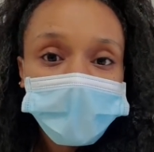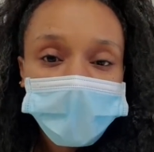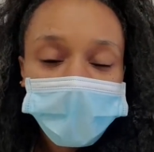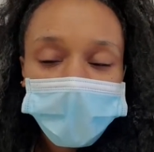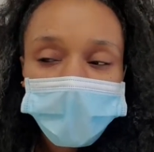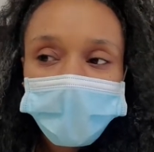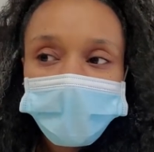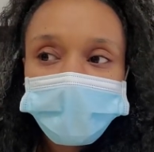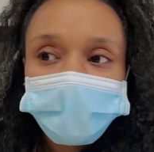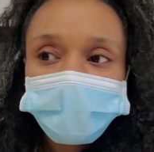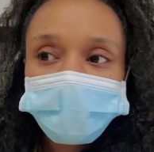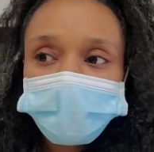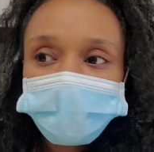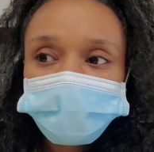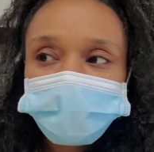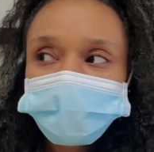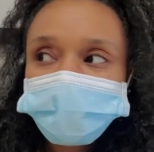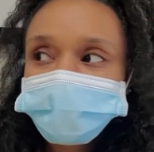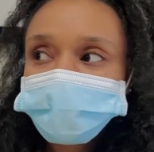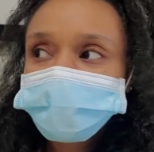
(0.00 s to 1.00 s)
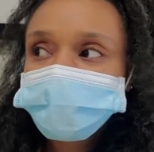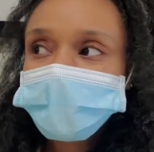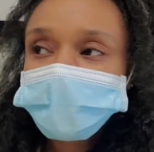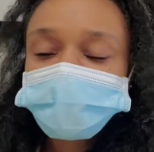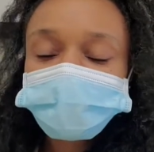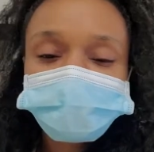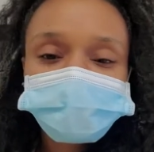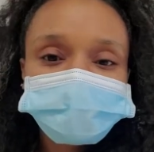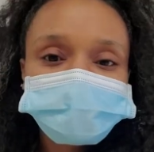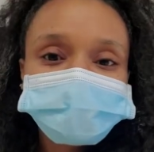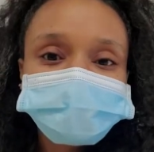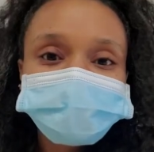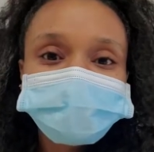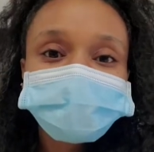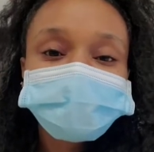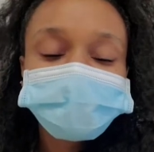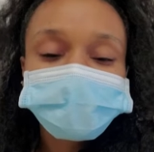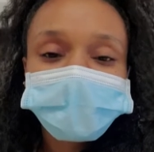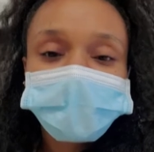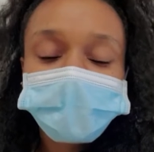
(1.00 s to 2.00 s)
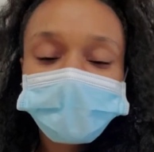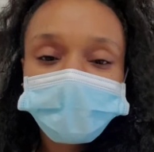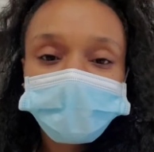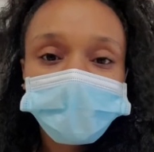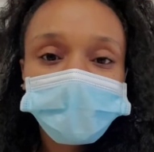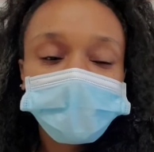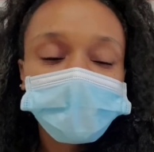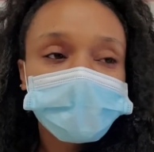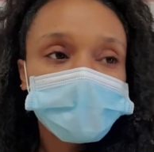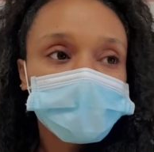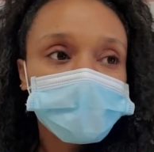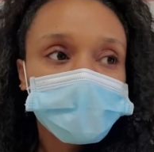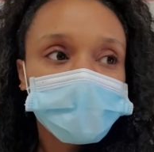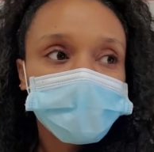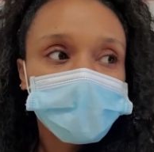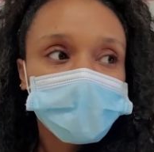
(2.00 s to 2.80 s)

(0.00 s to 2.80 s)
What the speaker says: and they just did not know